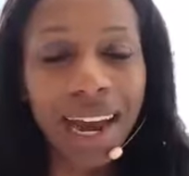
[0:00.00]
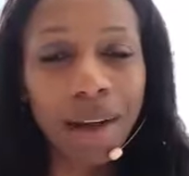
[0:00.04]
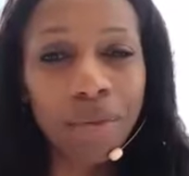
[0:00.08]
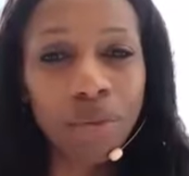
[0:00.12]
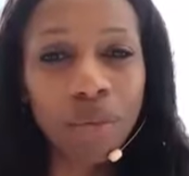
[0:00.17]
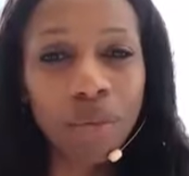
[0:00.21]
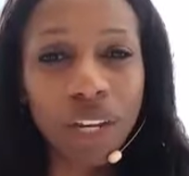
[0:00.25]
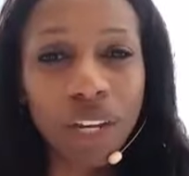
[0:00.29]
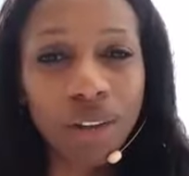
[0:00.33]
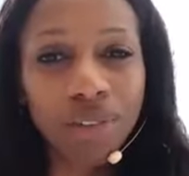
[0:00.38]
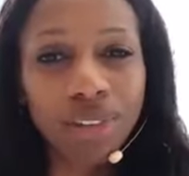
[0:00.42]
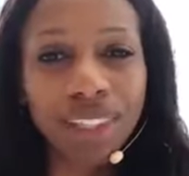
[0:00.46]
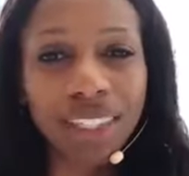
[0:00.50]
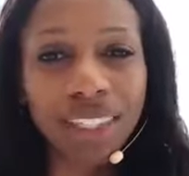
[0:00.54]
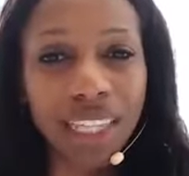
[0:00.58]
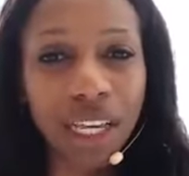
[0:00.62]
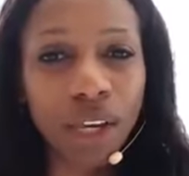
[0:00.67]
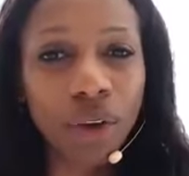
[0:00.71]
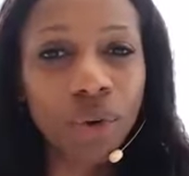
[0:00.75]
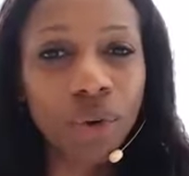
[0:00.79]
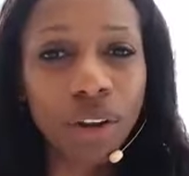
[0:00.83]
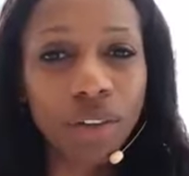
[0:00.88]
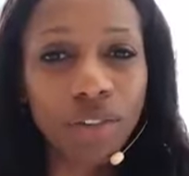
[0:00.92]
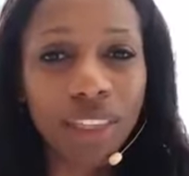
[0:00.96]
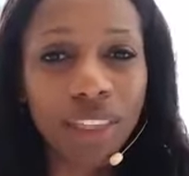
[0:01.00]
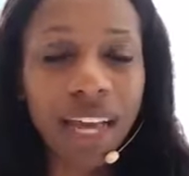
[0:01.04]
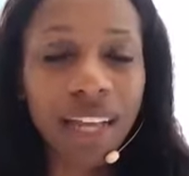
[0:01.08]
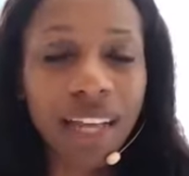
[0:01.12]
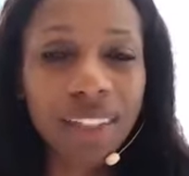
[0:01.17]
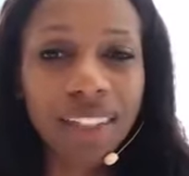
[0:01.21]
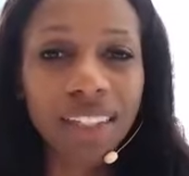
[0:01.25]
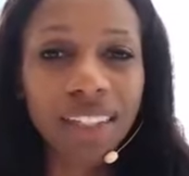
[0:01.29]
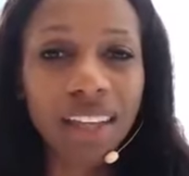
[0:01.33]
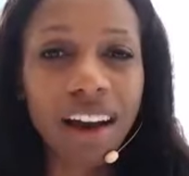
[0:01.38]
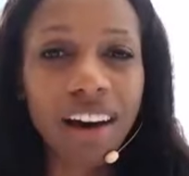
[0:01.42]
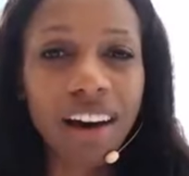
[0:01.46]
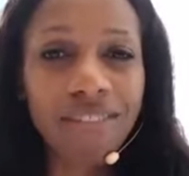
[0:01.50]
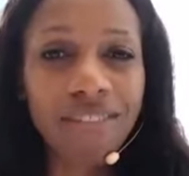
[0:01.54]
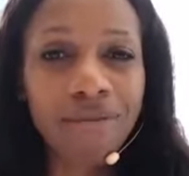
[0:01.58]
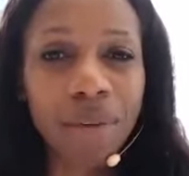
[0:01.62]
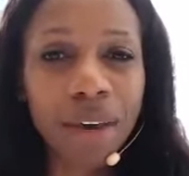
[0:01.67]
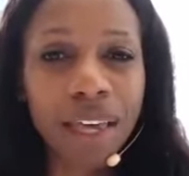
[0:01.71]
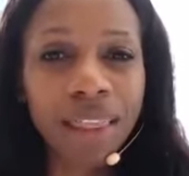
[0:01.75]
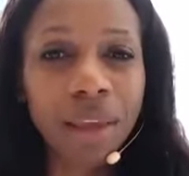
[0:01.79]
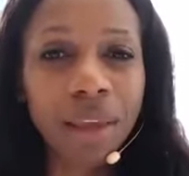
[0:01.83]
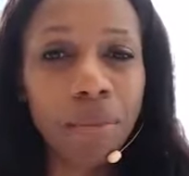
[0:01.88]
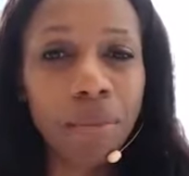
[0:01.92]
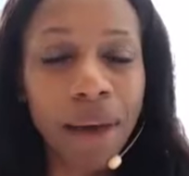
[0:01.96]
We don't see all of that stuff,
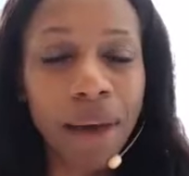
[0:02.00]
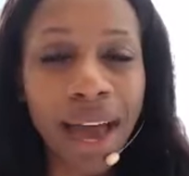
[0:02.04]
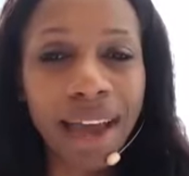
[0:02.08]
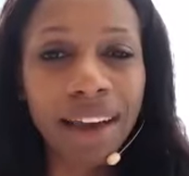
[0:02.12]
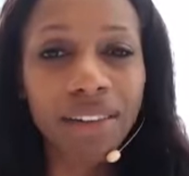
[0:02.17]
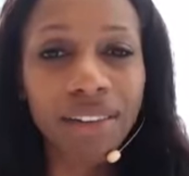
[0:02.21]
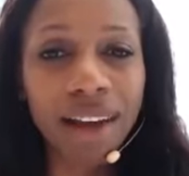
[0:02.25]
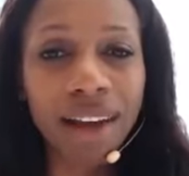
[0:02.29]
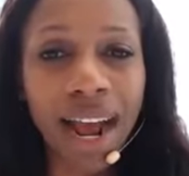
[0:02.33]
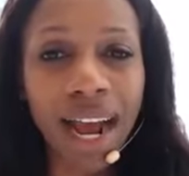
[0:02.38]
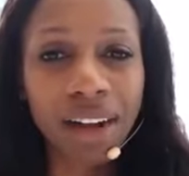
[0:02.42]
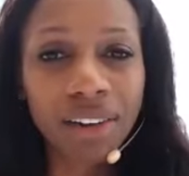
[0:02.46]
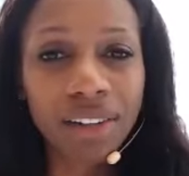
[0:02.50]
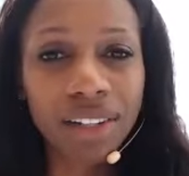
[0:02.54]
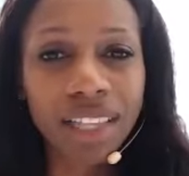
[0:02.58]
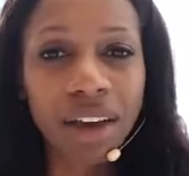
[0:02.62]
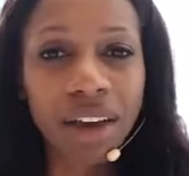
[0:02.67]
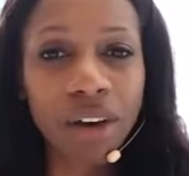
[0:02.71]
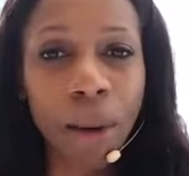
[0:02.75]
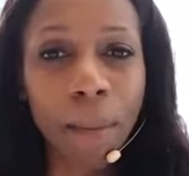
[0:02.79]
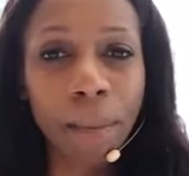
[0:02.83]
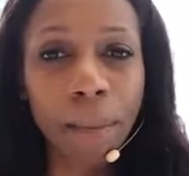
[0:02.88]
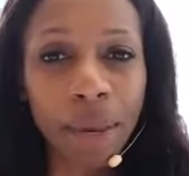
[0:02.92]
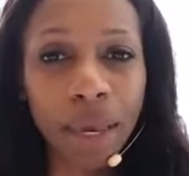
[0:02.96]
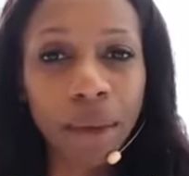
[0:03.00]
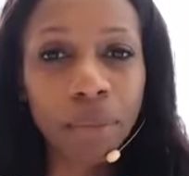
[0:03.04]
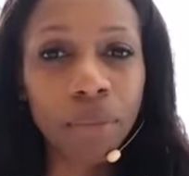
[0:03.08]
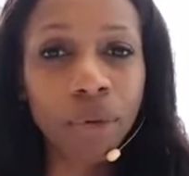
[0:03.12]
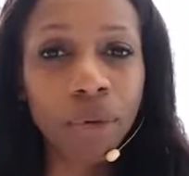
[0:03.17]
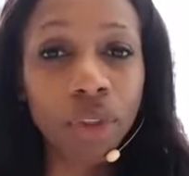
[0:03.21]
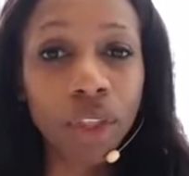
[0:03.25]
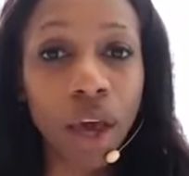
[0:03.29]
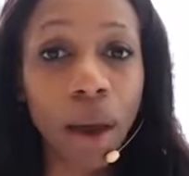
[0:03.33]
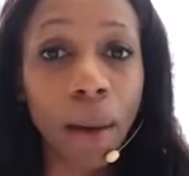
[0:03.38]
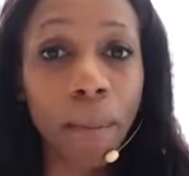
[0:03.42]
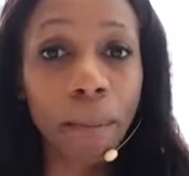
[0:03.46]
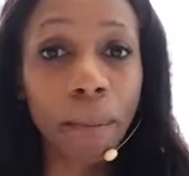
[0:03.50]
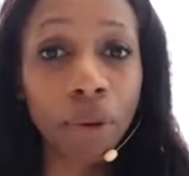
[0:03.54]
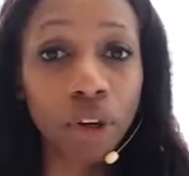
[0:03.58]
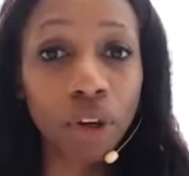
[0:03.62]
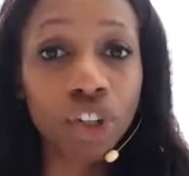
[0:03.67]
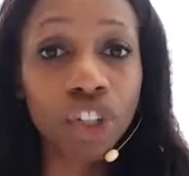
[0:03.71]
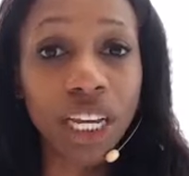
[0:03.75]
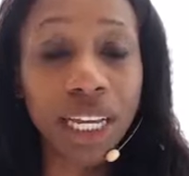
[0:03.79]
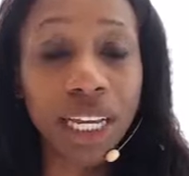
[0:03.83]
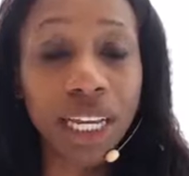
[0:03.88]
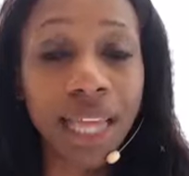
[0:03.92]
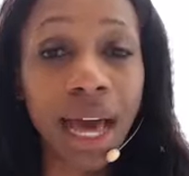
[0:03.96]
but in the background, there are people that are
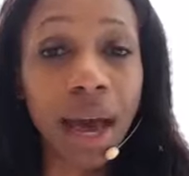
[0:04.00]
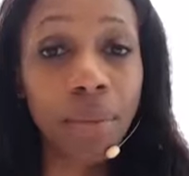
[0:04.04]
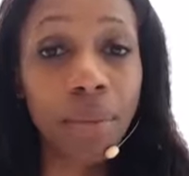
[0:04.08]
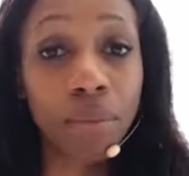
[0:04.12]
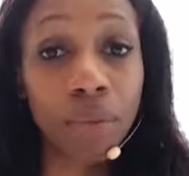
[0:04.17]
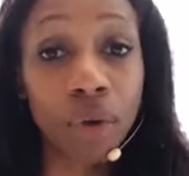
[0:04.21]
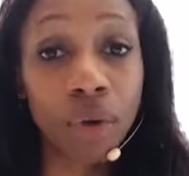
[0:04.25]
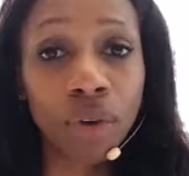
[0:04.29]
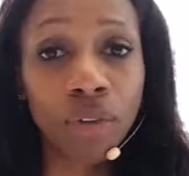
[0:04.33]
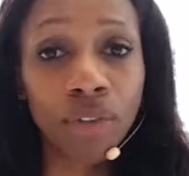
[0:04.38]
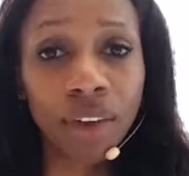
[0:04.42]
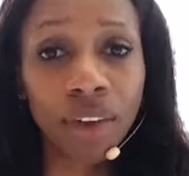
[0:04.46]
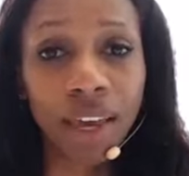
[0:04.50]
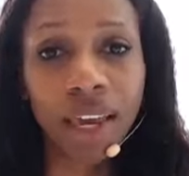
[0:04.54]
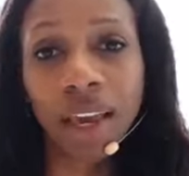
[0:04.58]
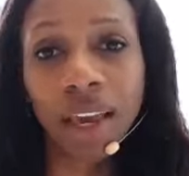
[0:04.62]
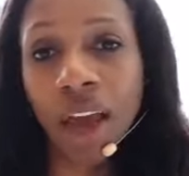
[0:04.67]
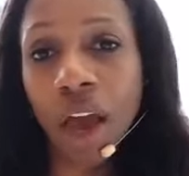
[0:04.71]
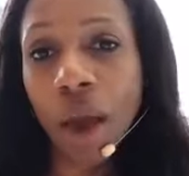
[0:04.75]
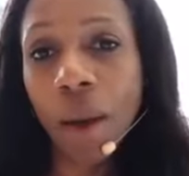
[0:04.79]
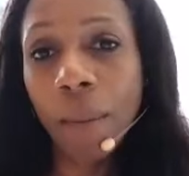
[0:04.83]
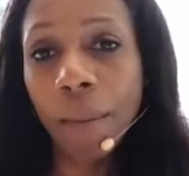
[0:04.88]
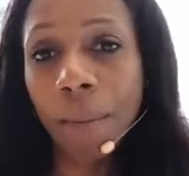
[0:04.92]
pushing that movie,